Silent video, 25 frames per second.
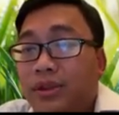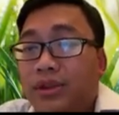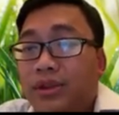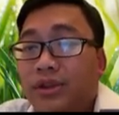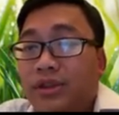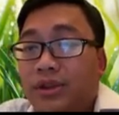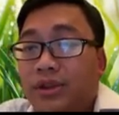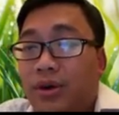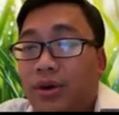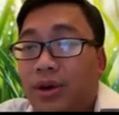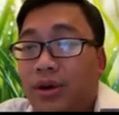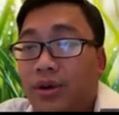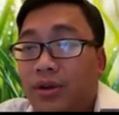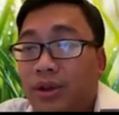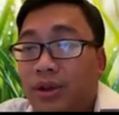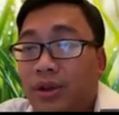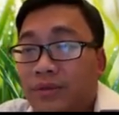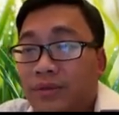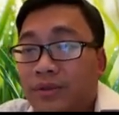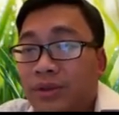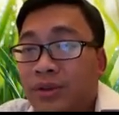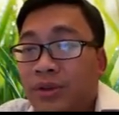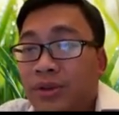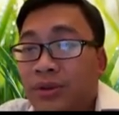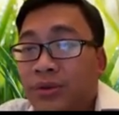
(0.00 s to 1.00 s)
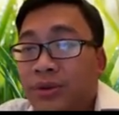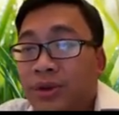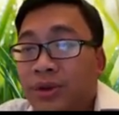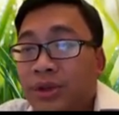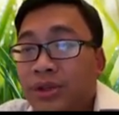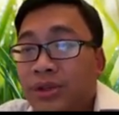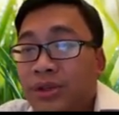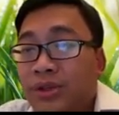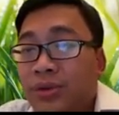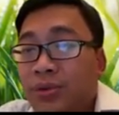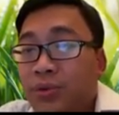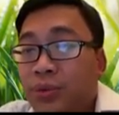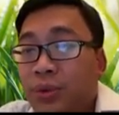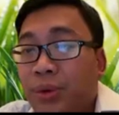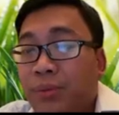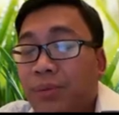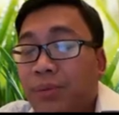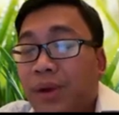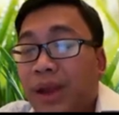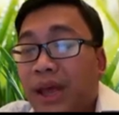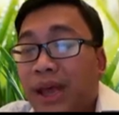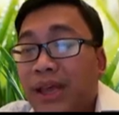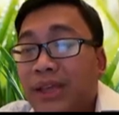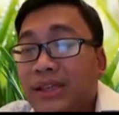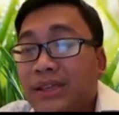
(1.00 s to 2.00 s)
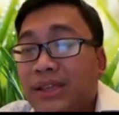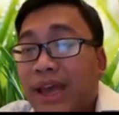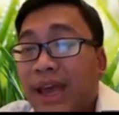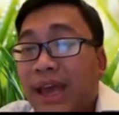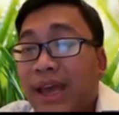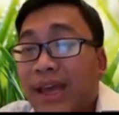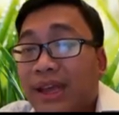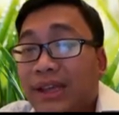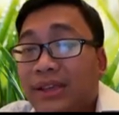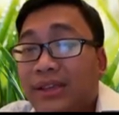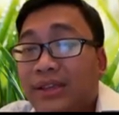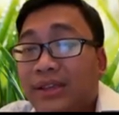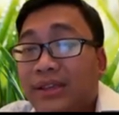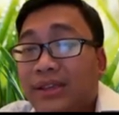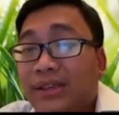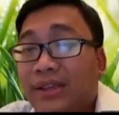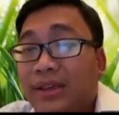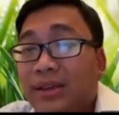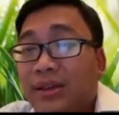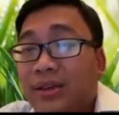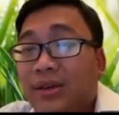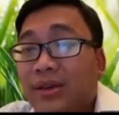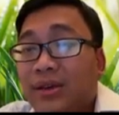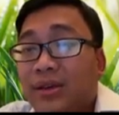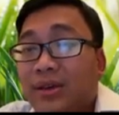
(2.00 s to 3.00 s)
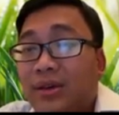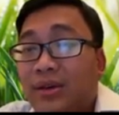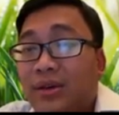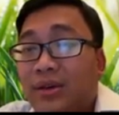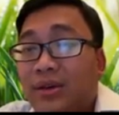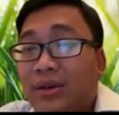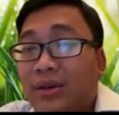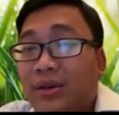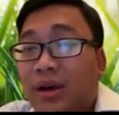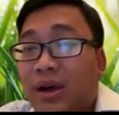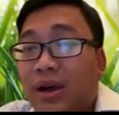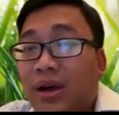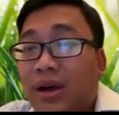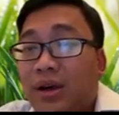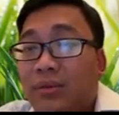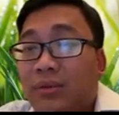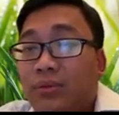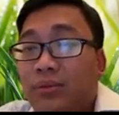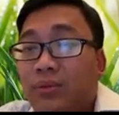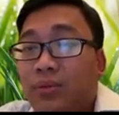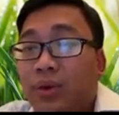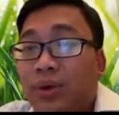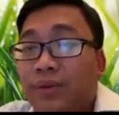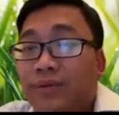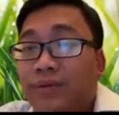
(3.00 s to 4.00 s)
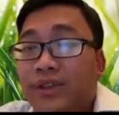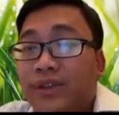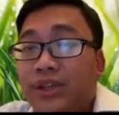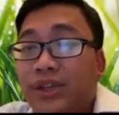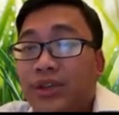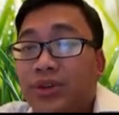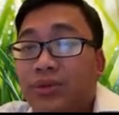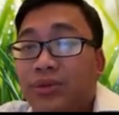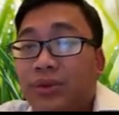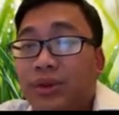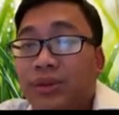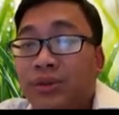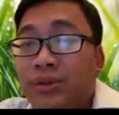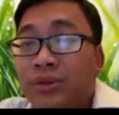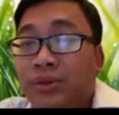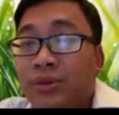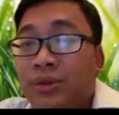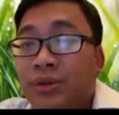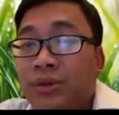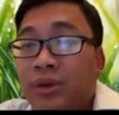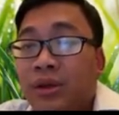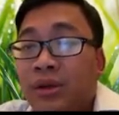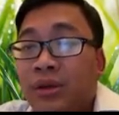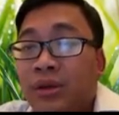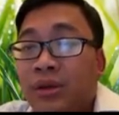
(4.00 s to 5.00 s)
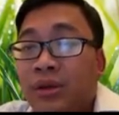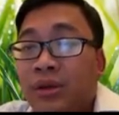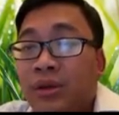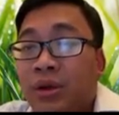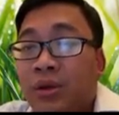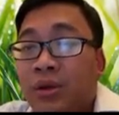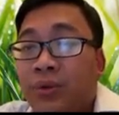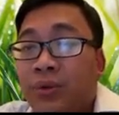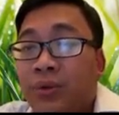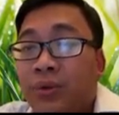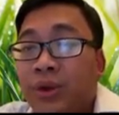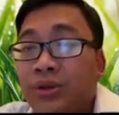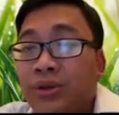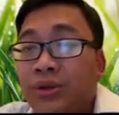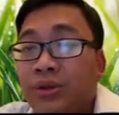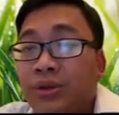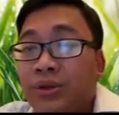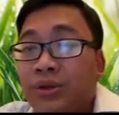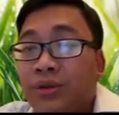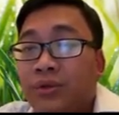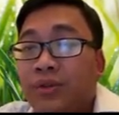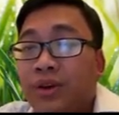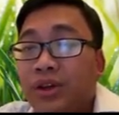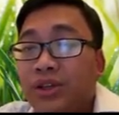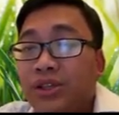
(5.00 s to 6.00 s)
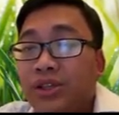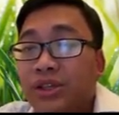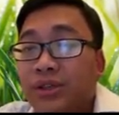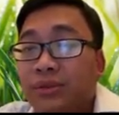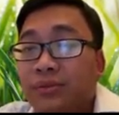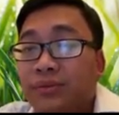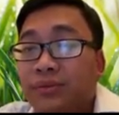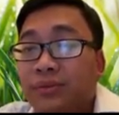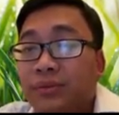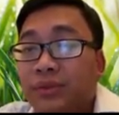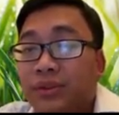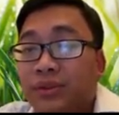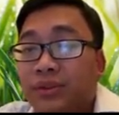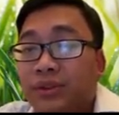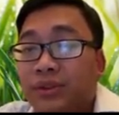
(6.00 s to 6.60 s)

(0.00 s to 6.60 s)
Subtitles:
So all you have to do is replace x with 2 into the original function.